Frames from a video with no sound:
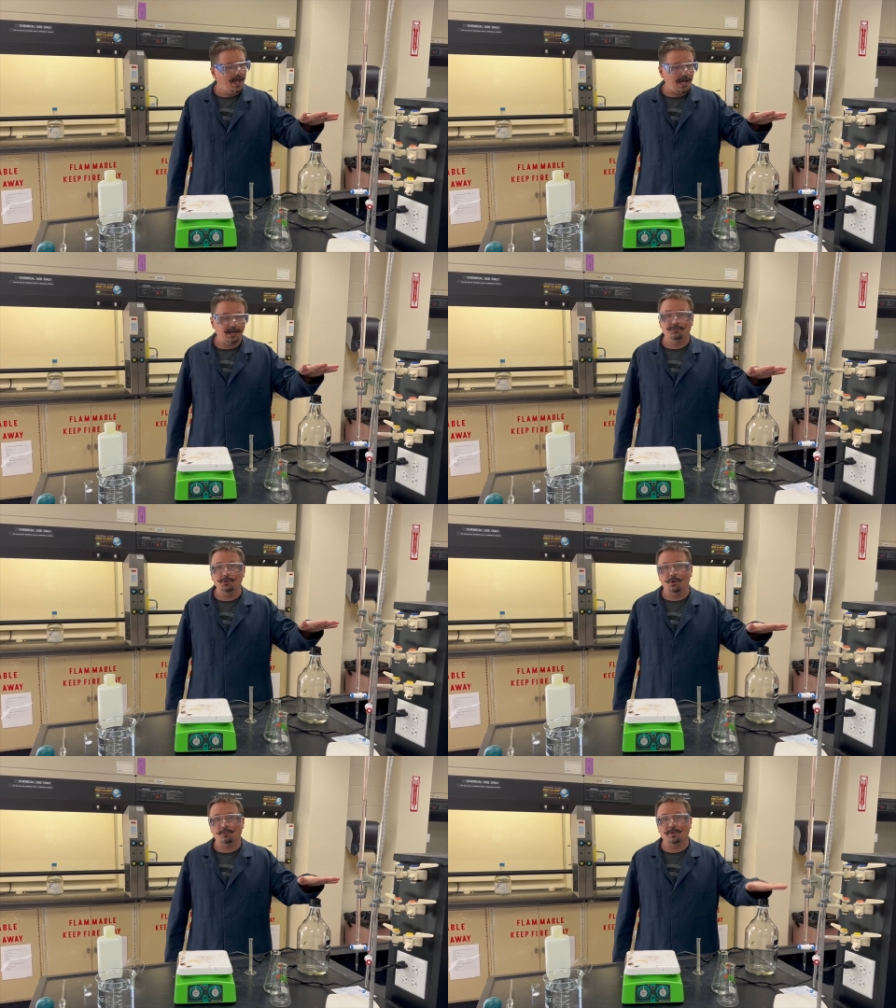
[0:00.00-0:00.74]
And if you
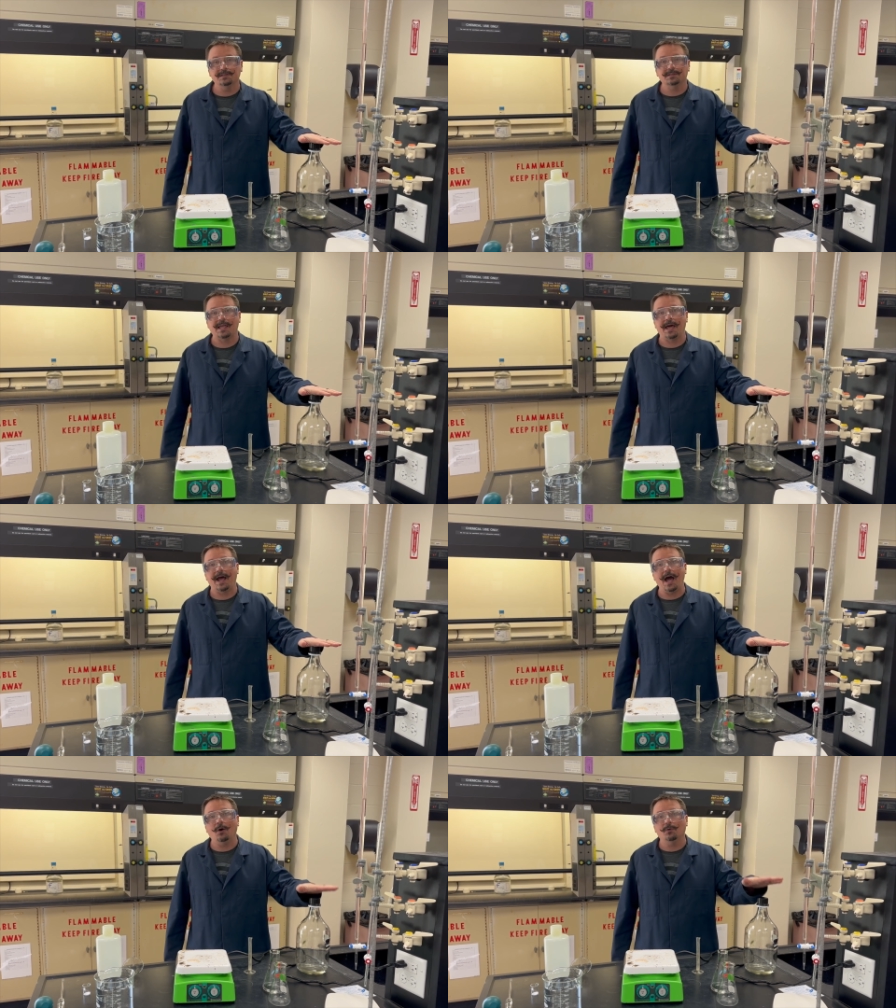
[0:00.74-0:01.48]
don't rinse that
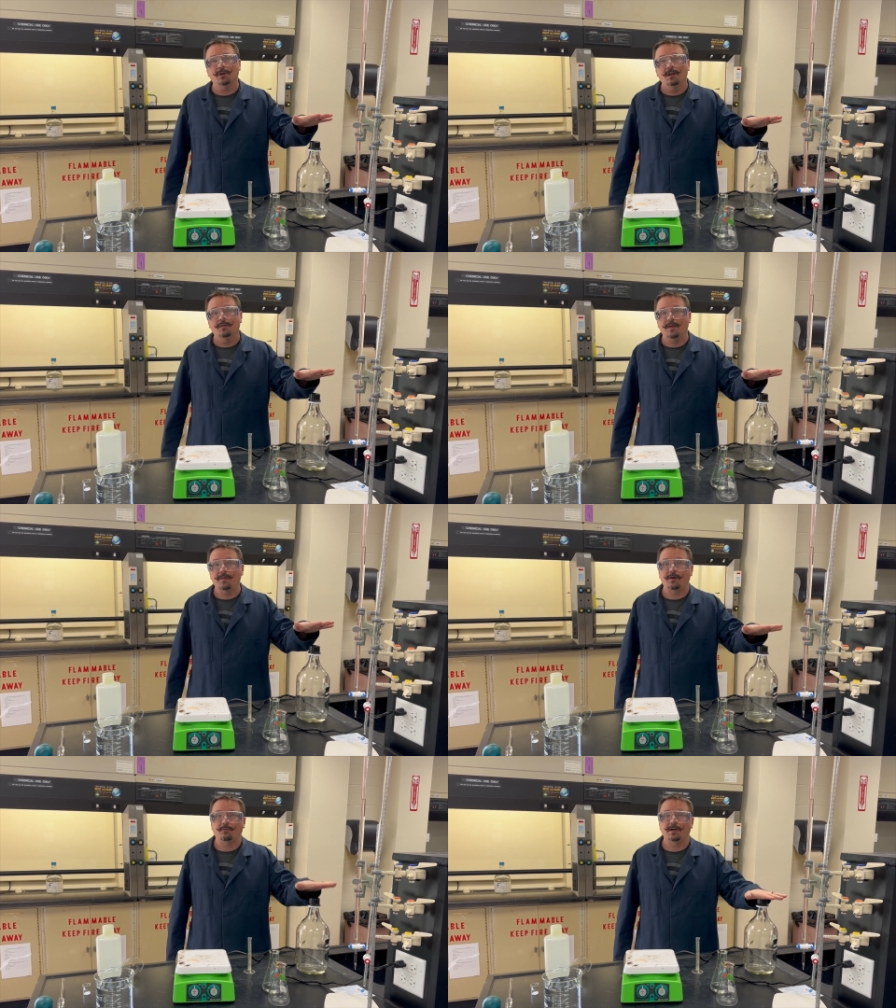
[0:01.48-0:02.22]
out, then
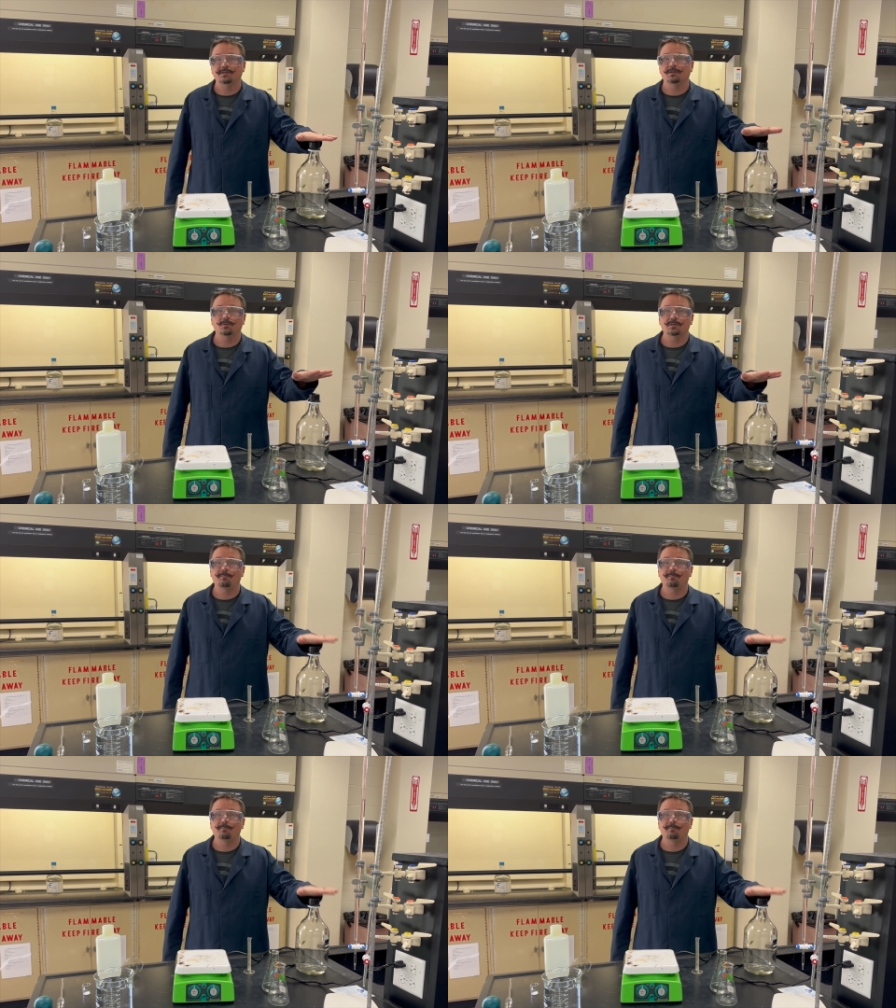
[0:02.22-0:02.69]
that residue is